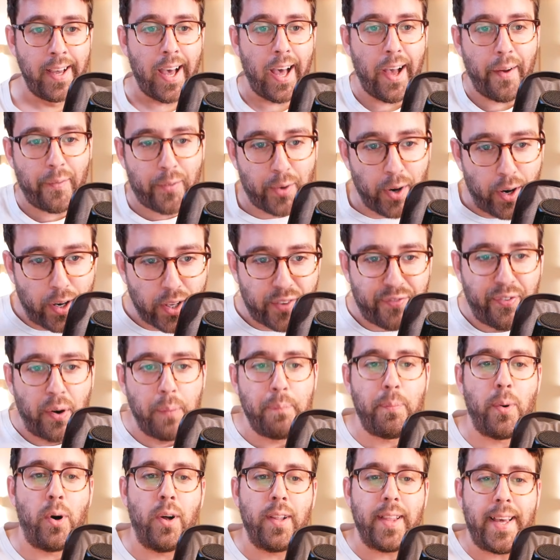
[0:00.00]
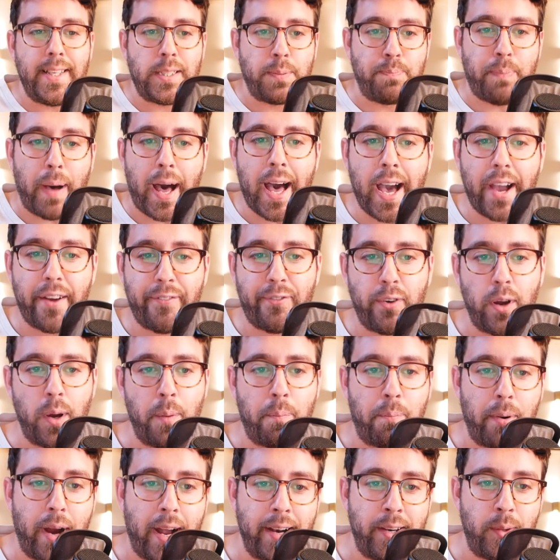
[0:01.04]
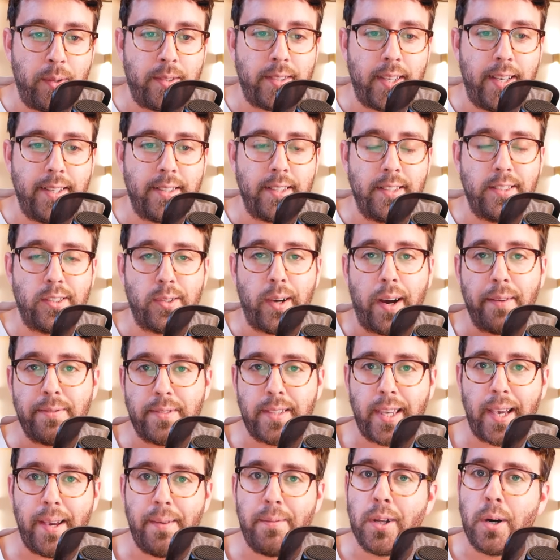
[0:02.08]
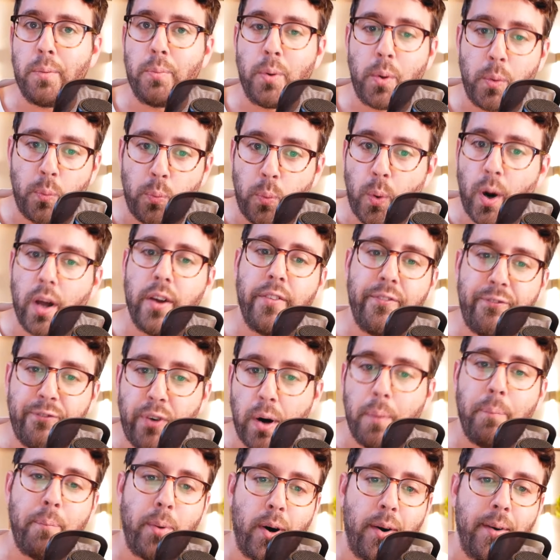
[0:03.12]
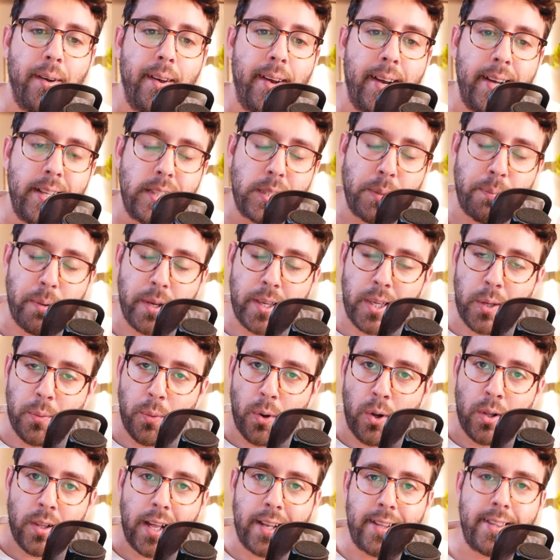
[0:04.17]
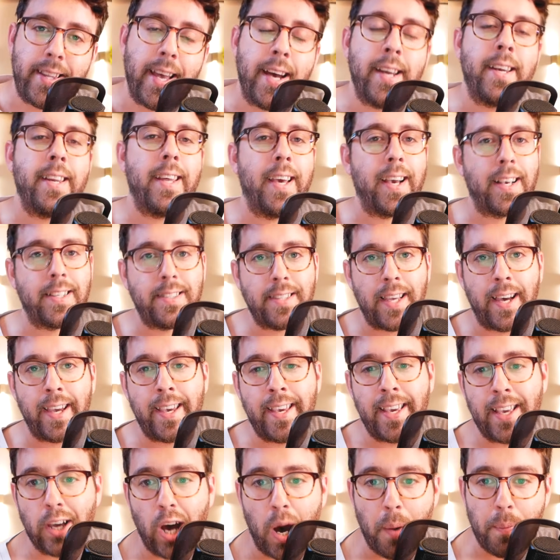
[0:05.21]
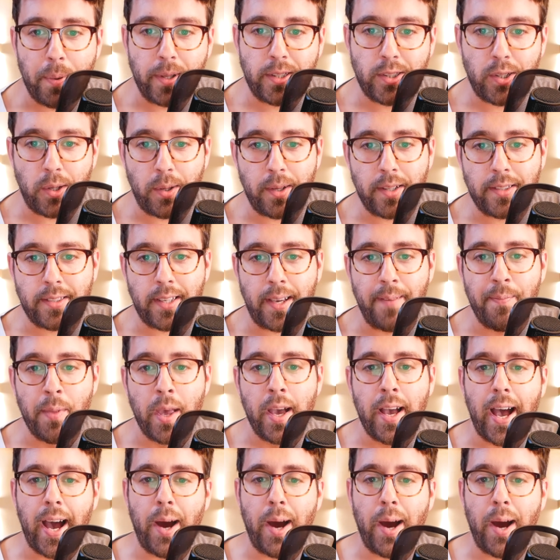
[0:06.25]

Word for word: Uh, of course, football is back for a brand new season, so I've teamed up with One Football to bring you all a dead exciting opportunity.